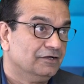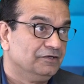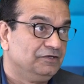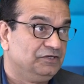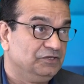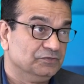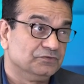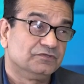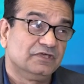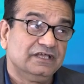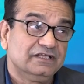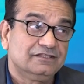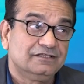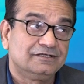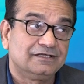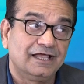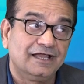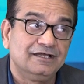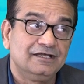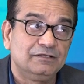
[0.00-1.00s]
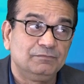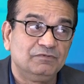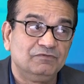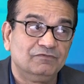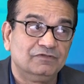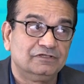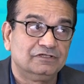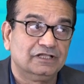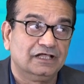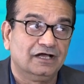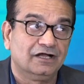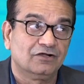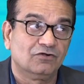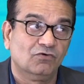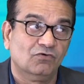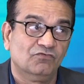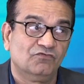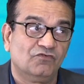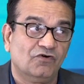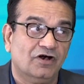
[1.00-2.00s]
Do you think that NDP will
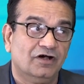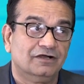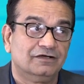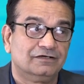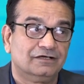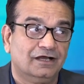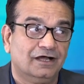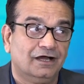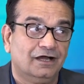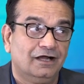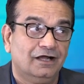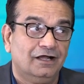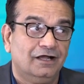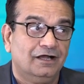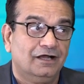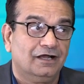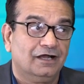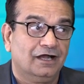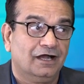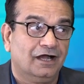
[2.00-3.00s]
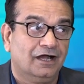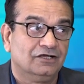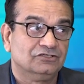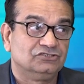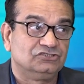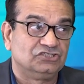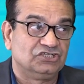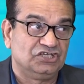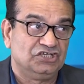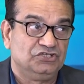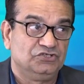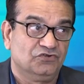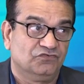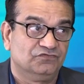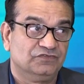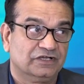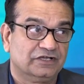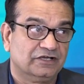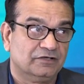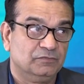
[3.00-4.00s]
go for change of
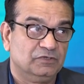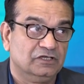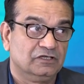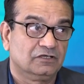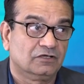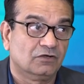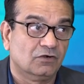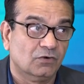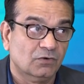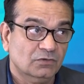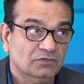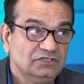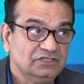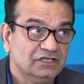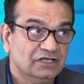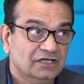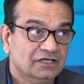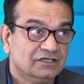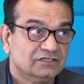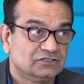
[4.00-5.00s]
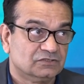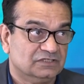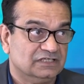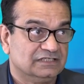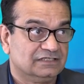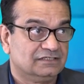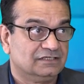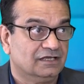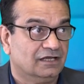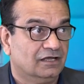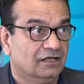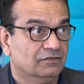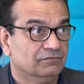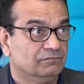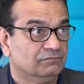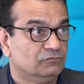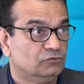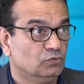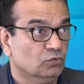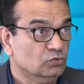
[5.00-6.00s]
the criminal code so that
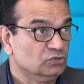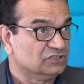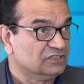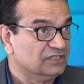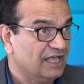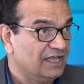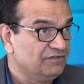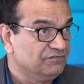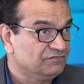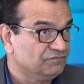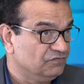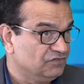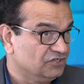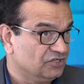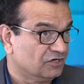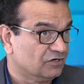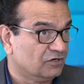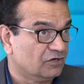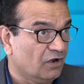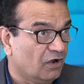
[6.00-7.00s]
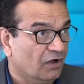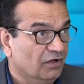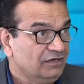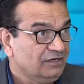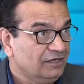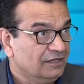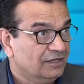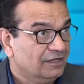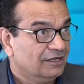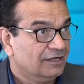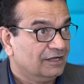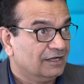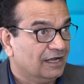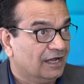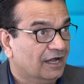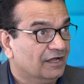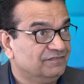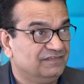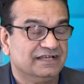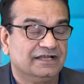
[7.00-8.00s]
those lives which are gone,
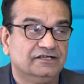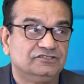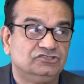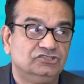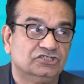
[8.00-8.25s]
they get